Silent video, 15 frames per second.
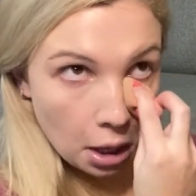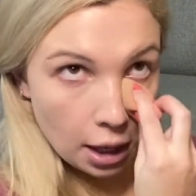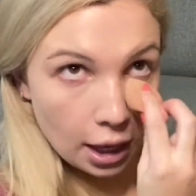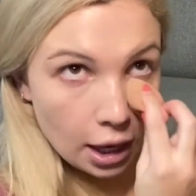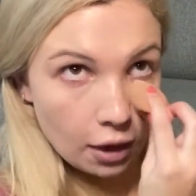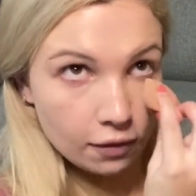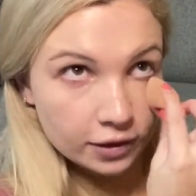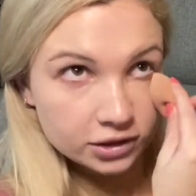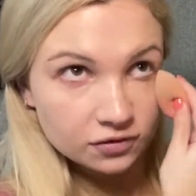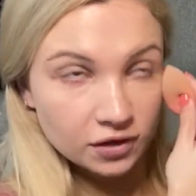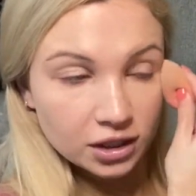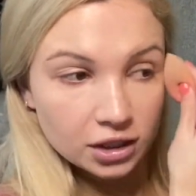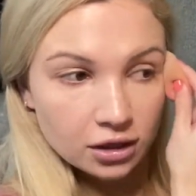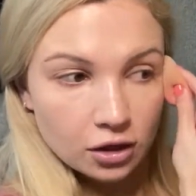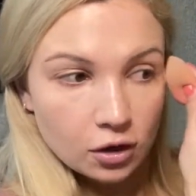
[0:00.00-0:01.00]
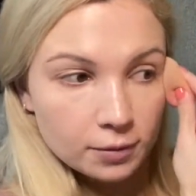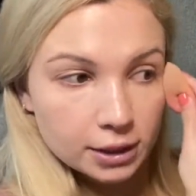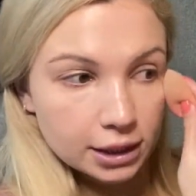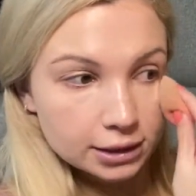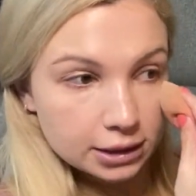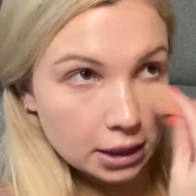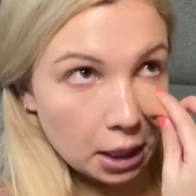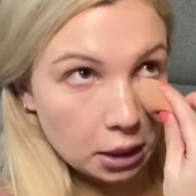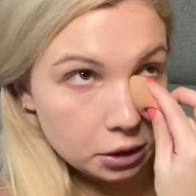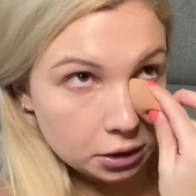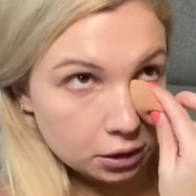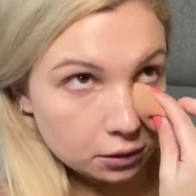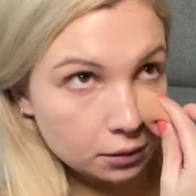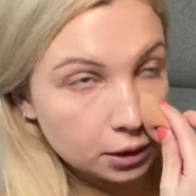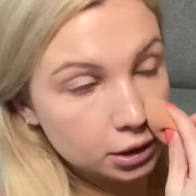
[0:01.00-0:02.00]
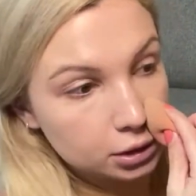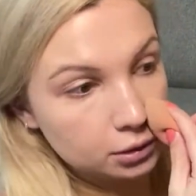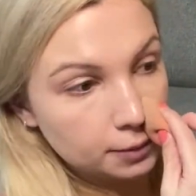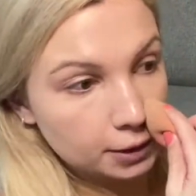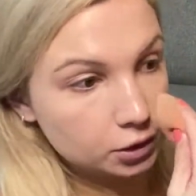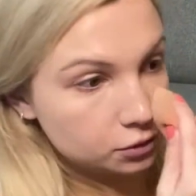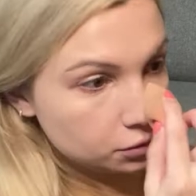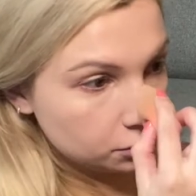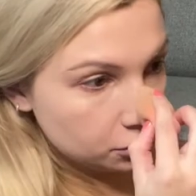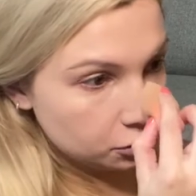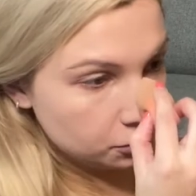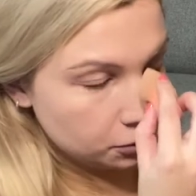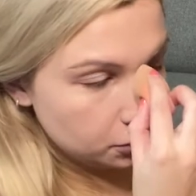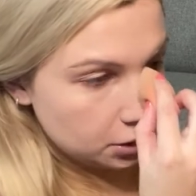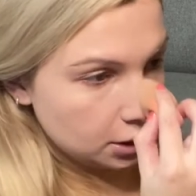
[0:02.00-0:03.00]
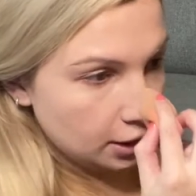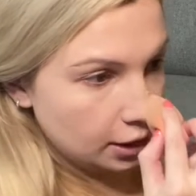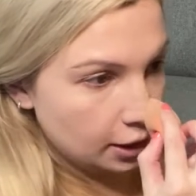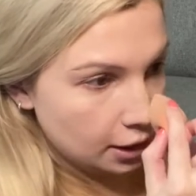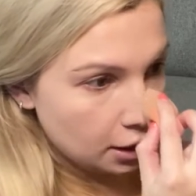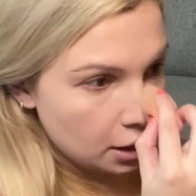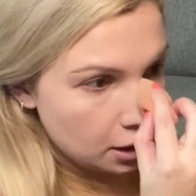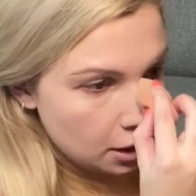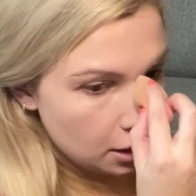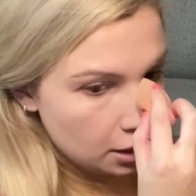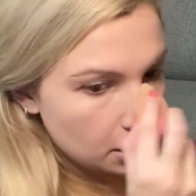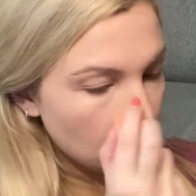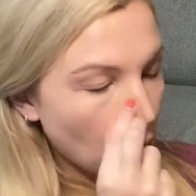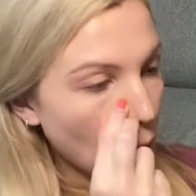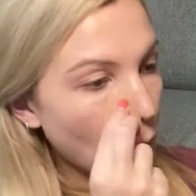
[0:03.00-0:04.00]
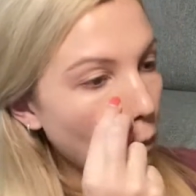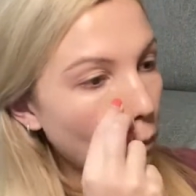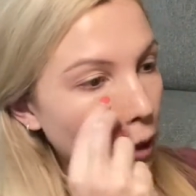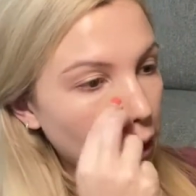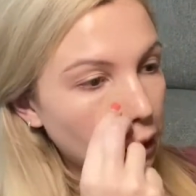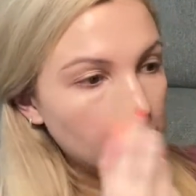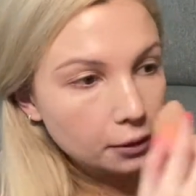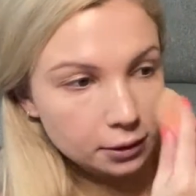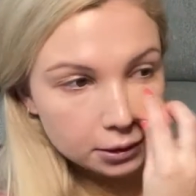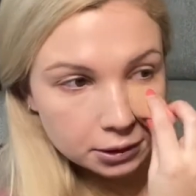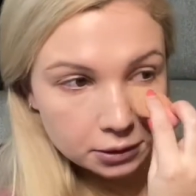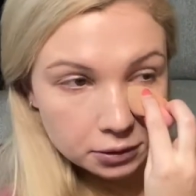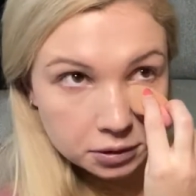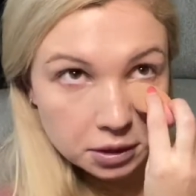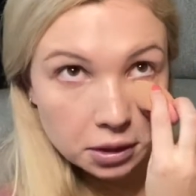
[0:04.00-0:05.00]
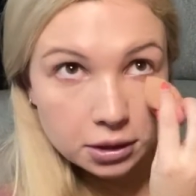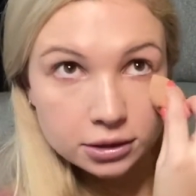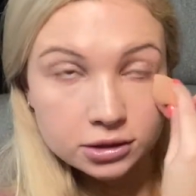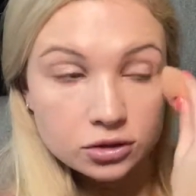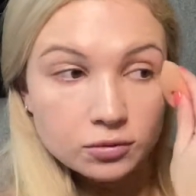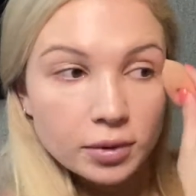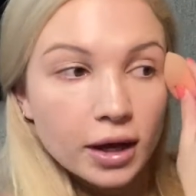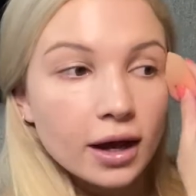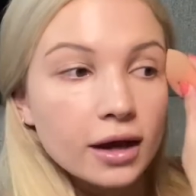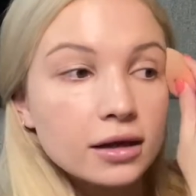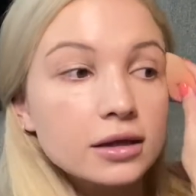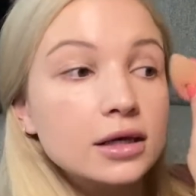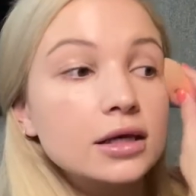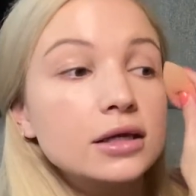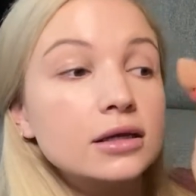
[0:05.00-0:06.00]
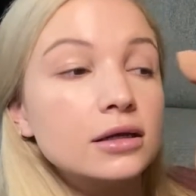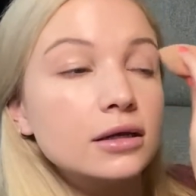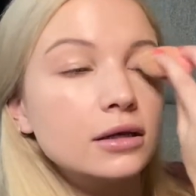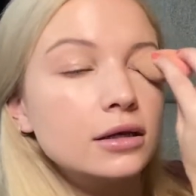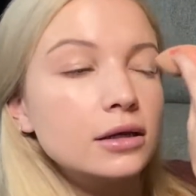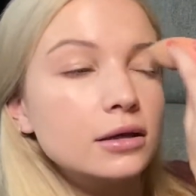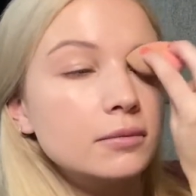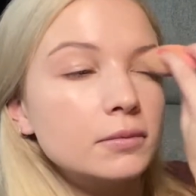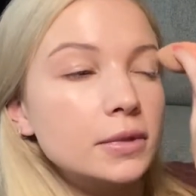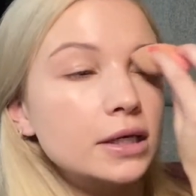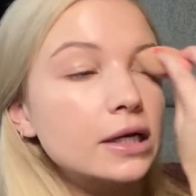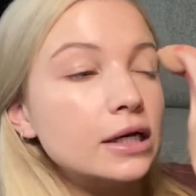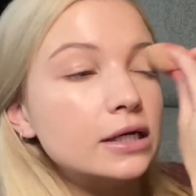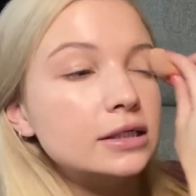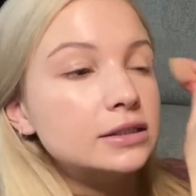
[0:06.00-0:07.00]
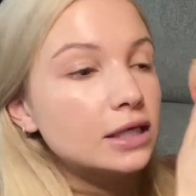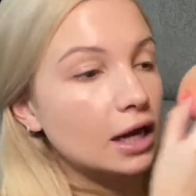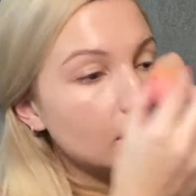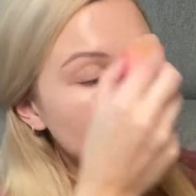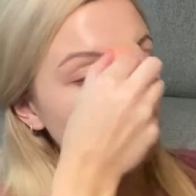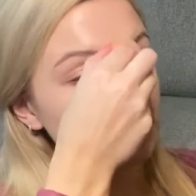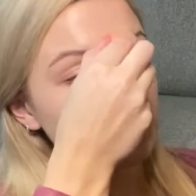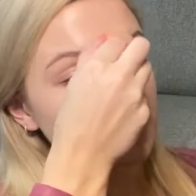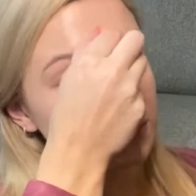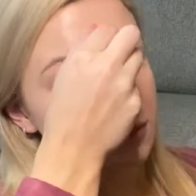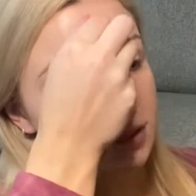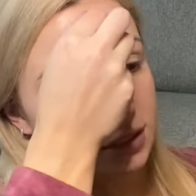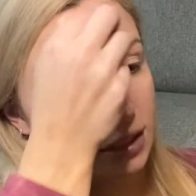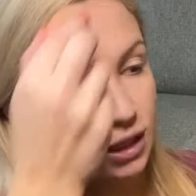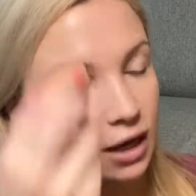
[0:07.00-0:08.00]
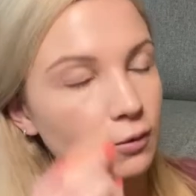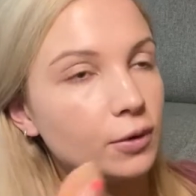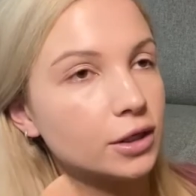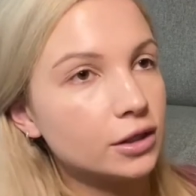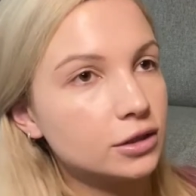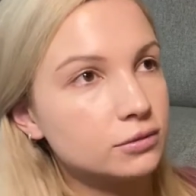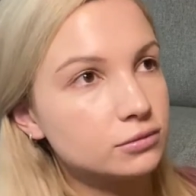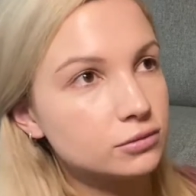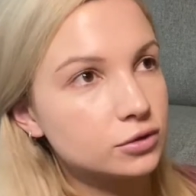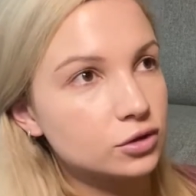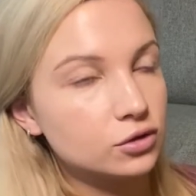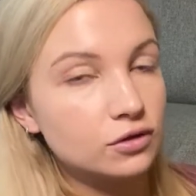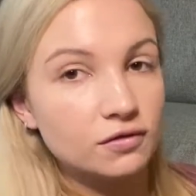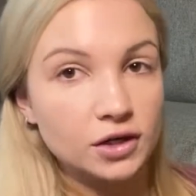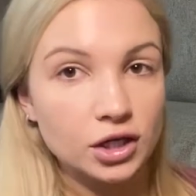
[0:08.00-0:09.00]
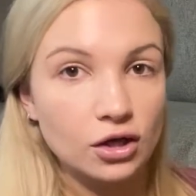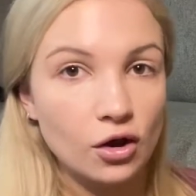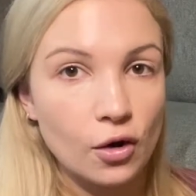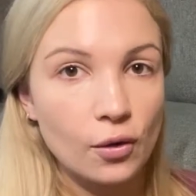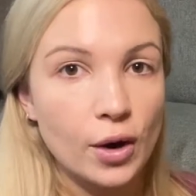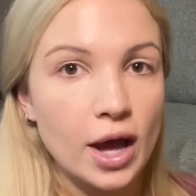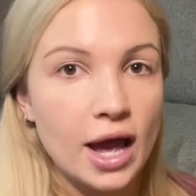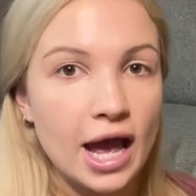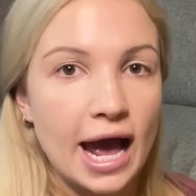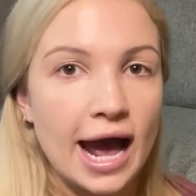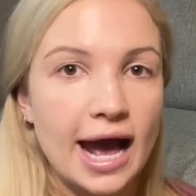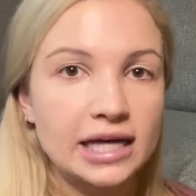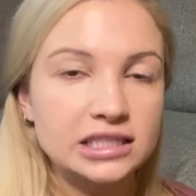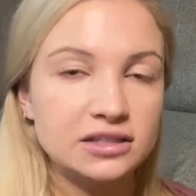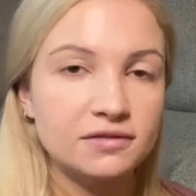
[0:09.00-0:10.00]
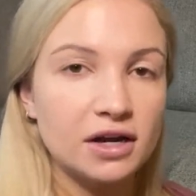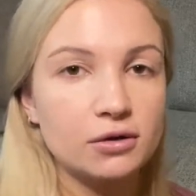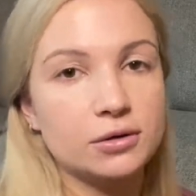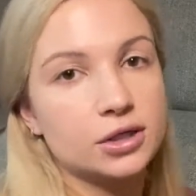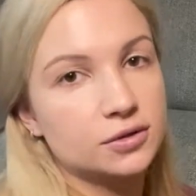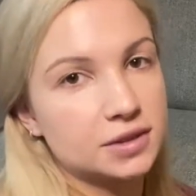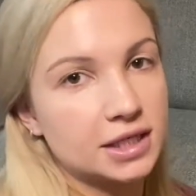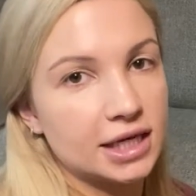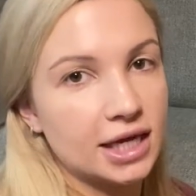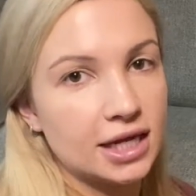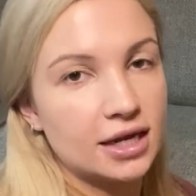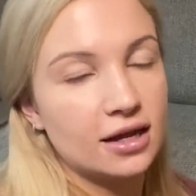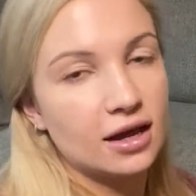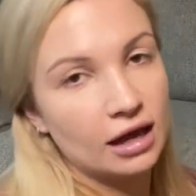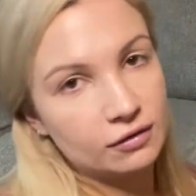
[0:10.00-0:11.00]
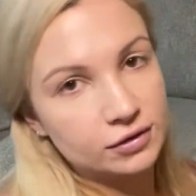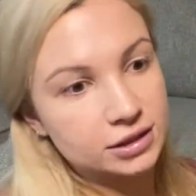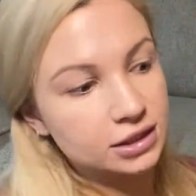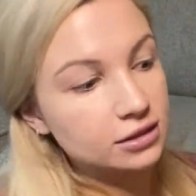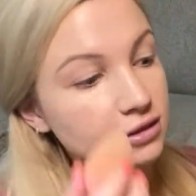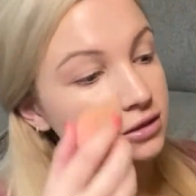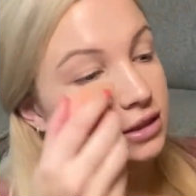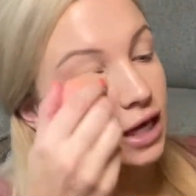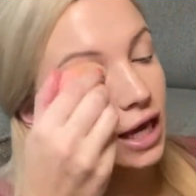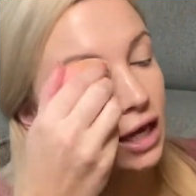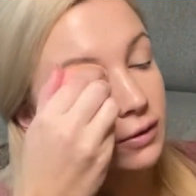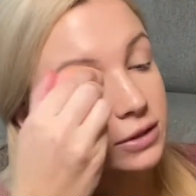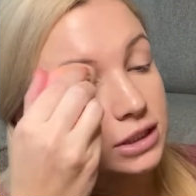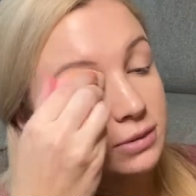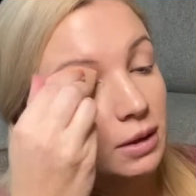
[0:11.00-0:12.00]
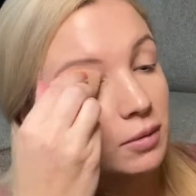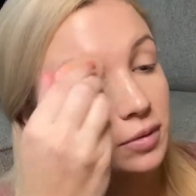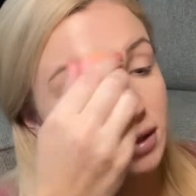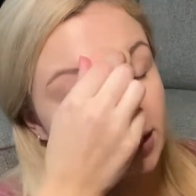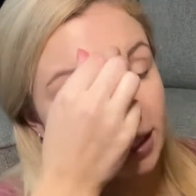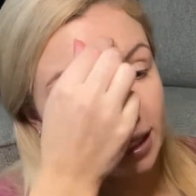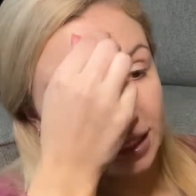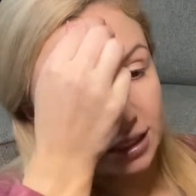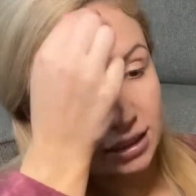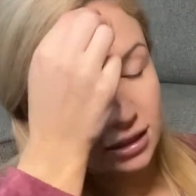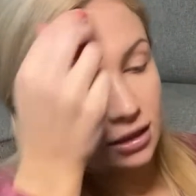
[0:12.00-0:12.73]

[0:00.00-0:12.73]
in this video because I do want to do my true routine when I introduce this new palette, because I would be using it. I want to do the video as if I were using it every single day, which is my plan,